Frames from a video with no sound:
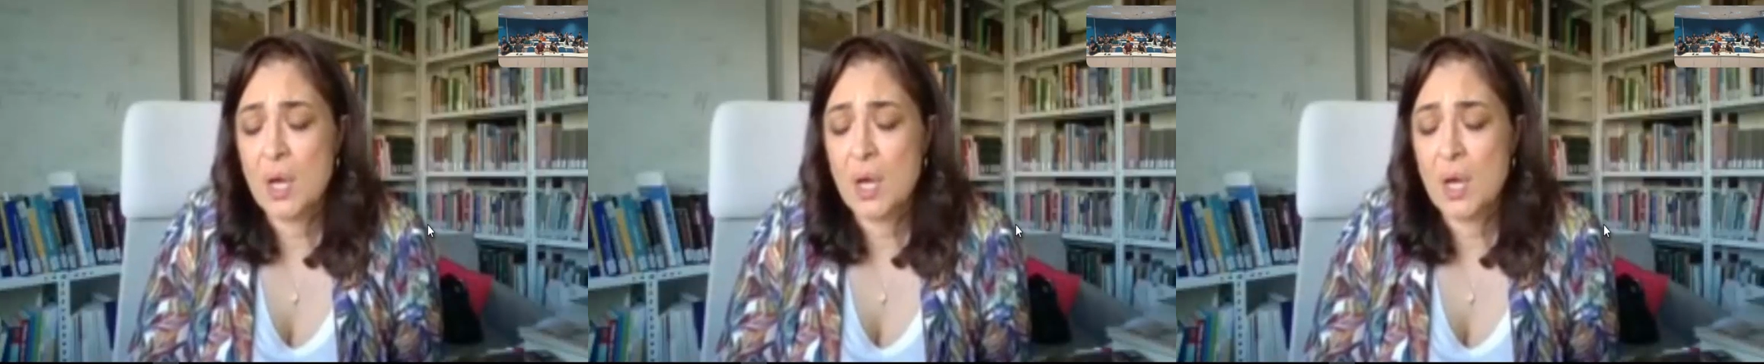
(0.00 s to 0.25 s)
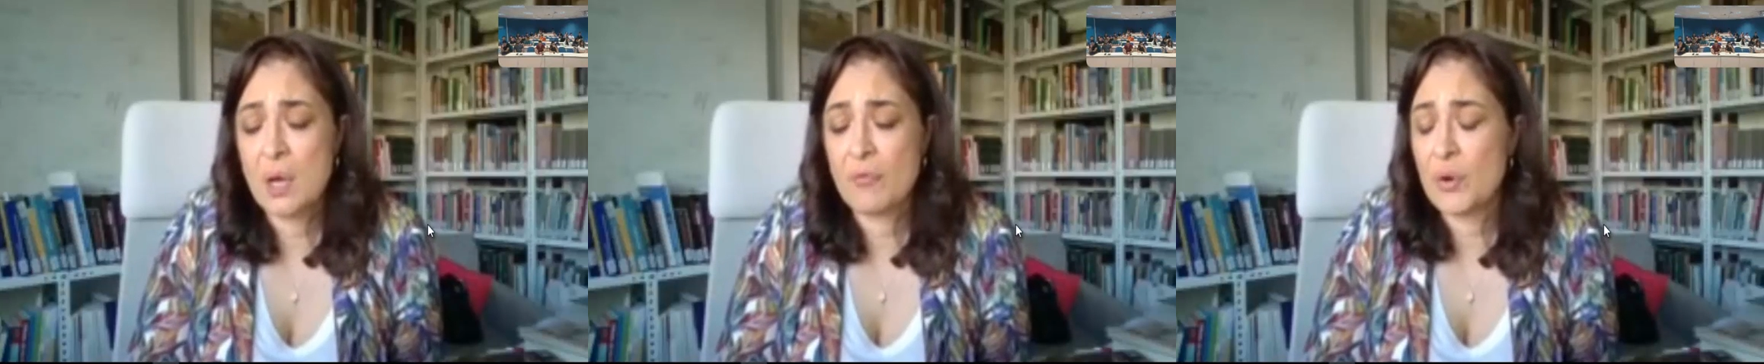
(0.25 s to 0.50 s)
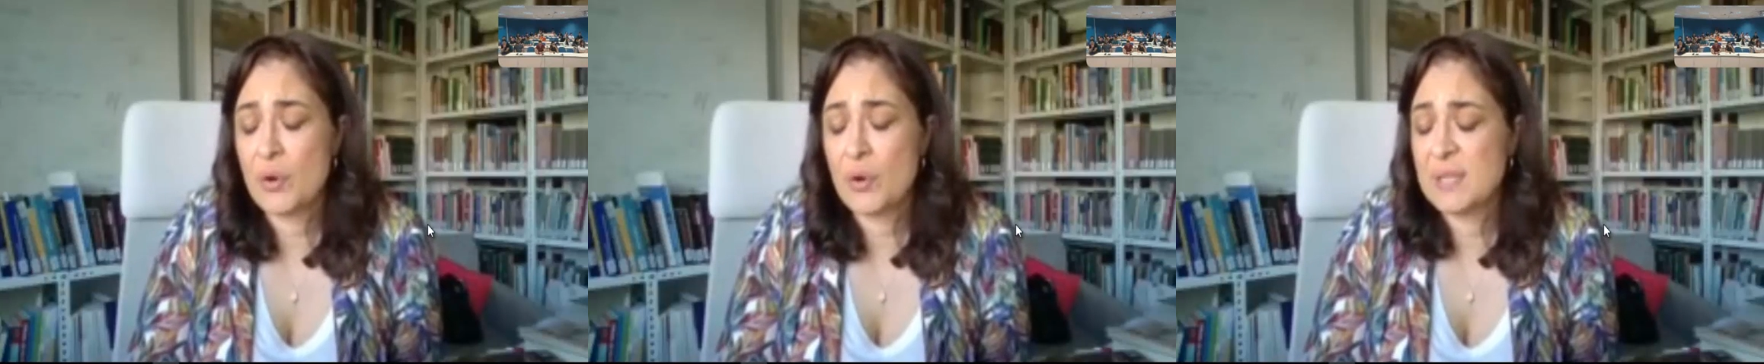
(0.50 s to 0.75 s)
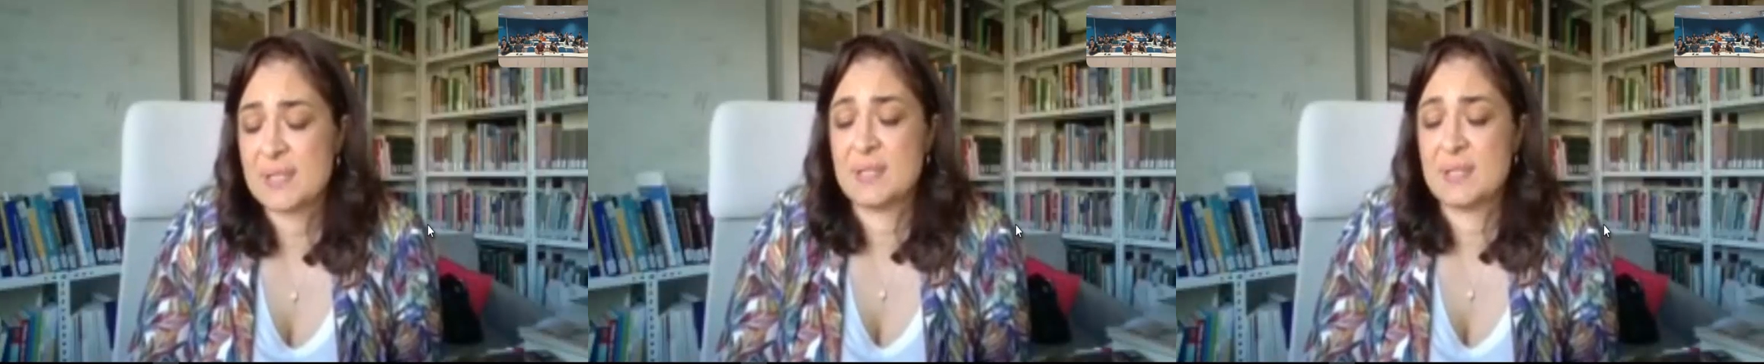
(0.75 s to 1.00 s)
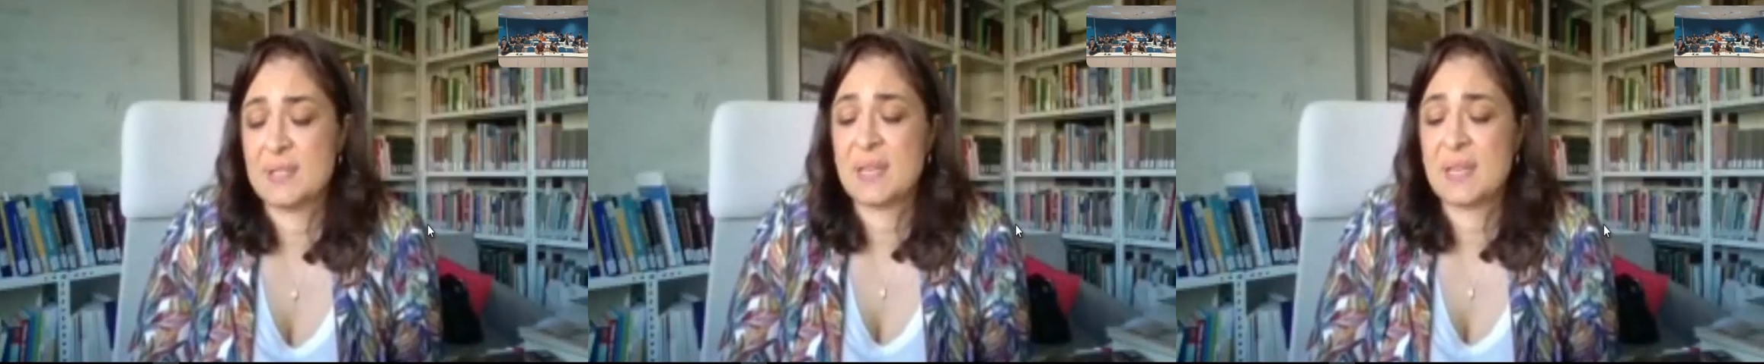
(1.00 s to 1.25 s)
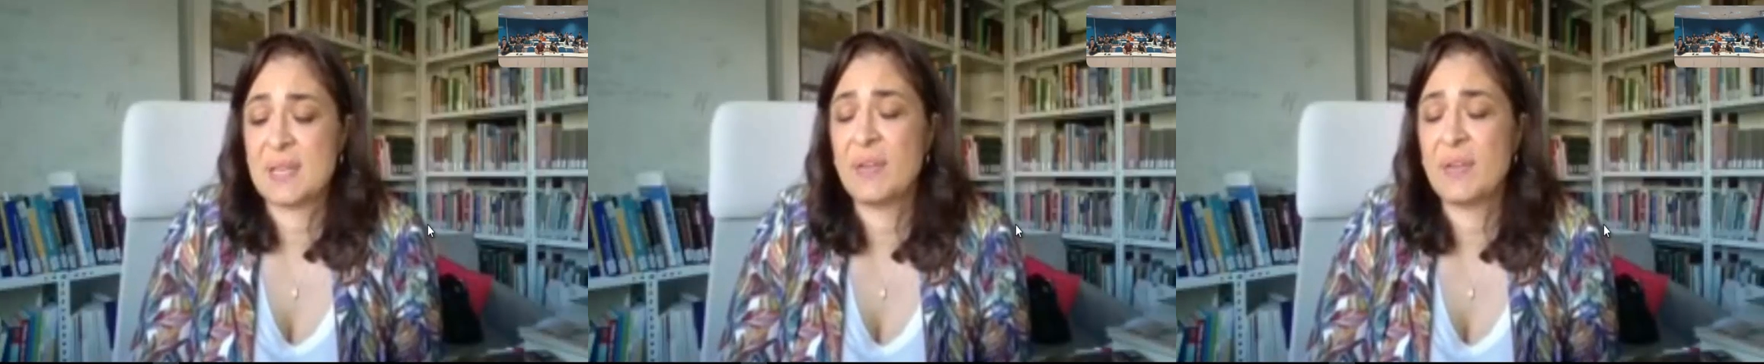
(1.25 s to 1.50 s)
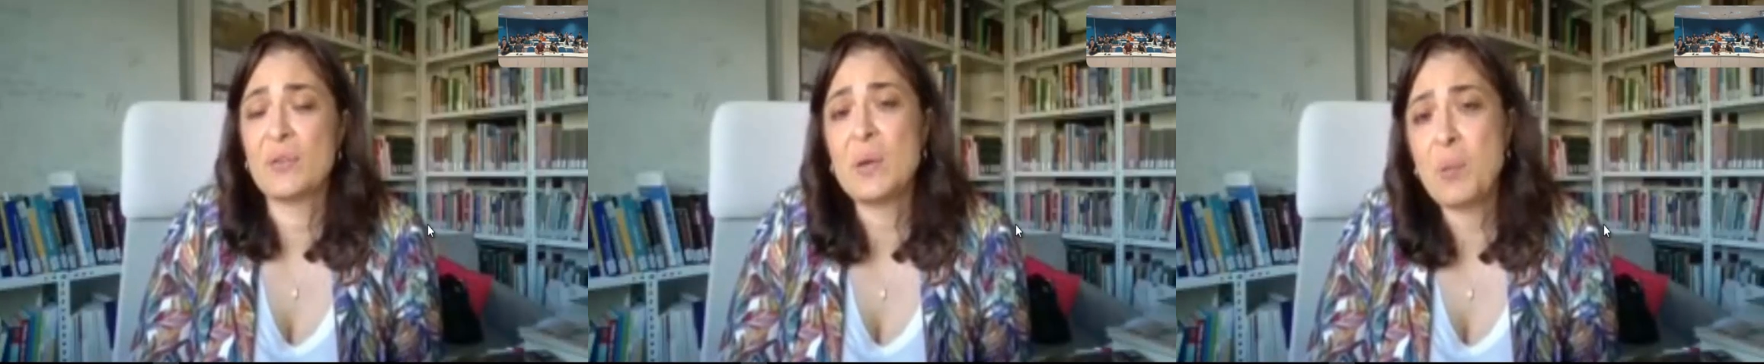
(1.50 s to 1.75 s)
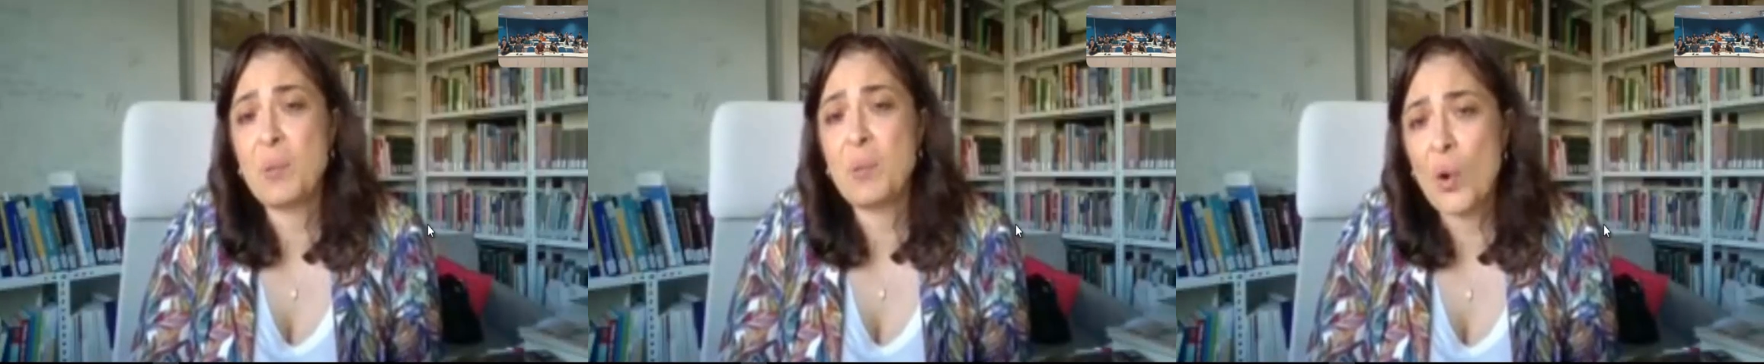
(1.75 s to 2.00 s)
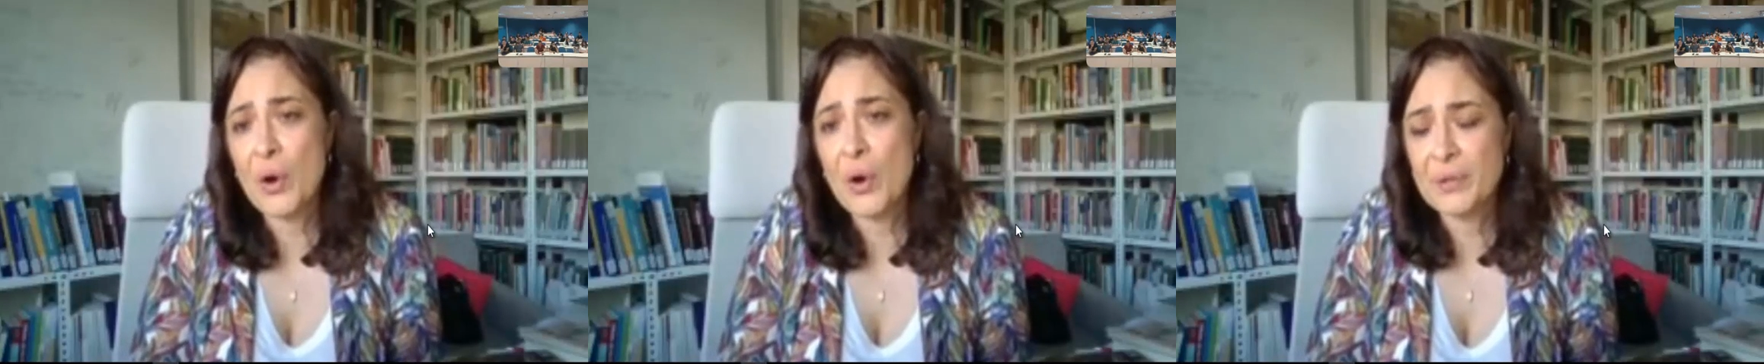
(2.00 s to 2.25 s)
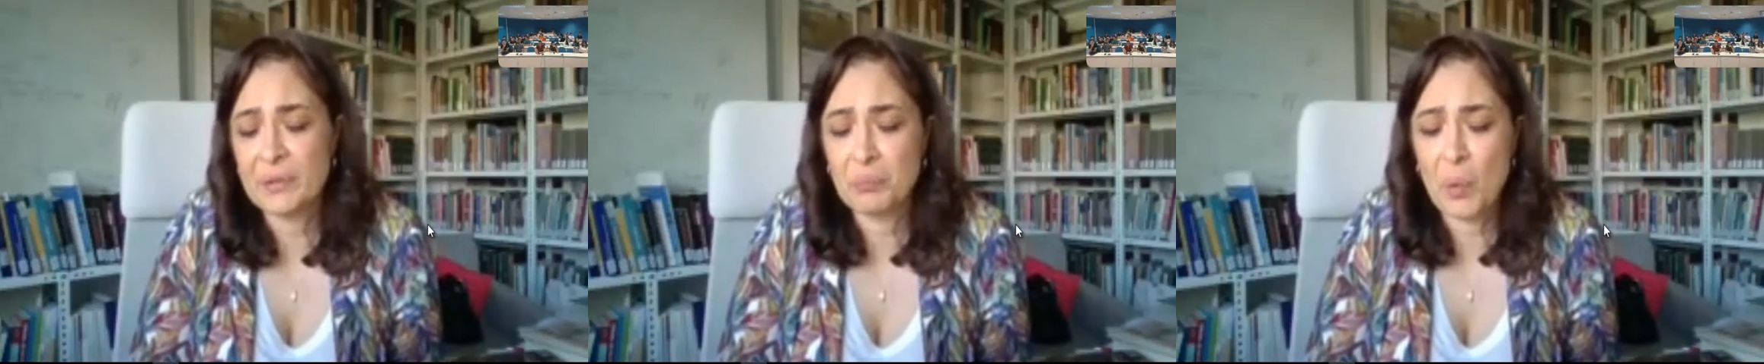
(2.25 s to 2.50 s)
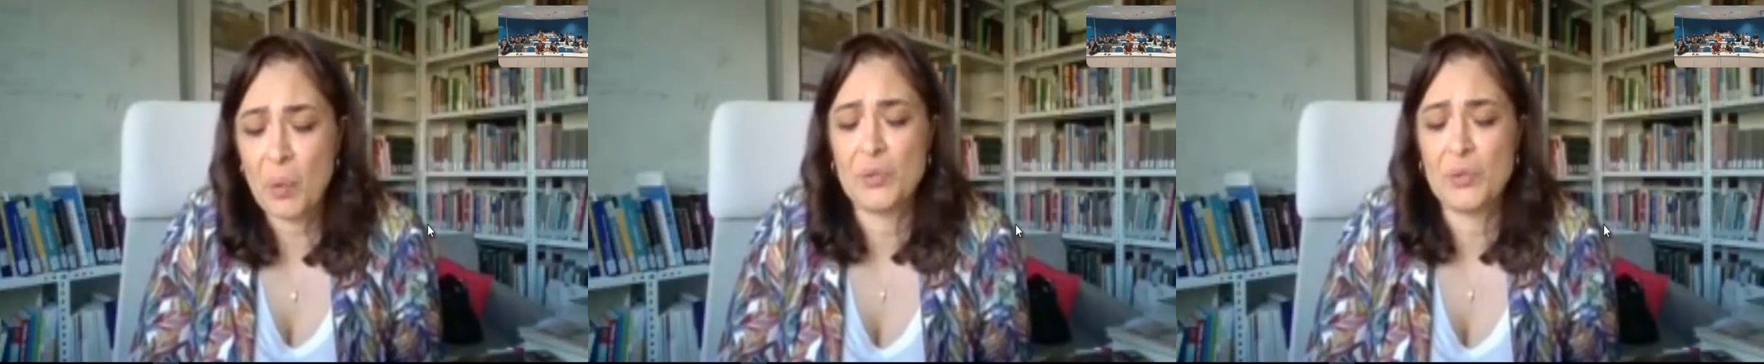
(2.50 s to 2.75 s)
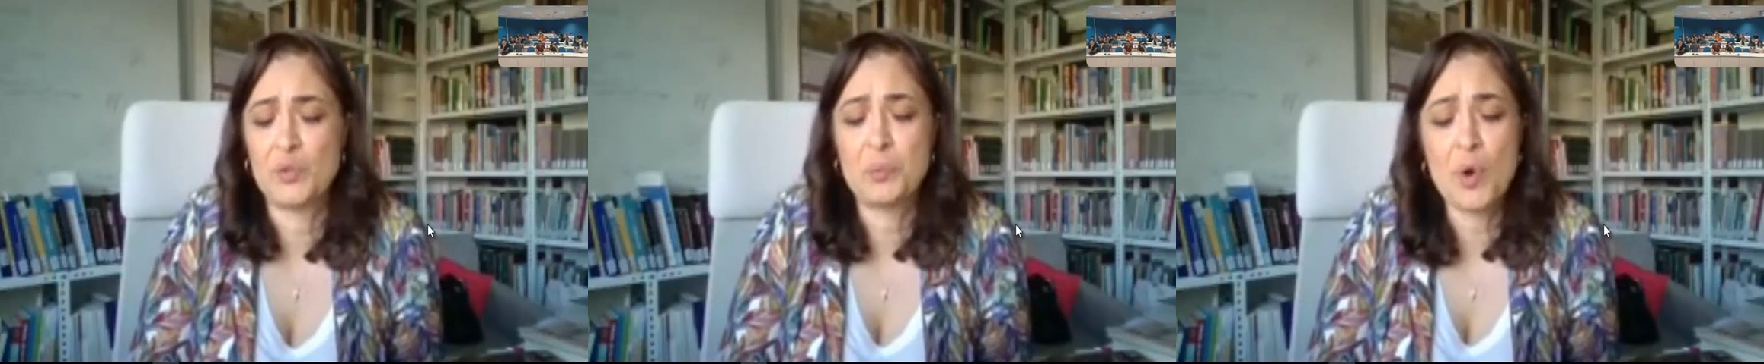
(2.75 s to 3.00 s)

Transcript: For instance, giving report and point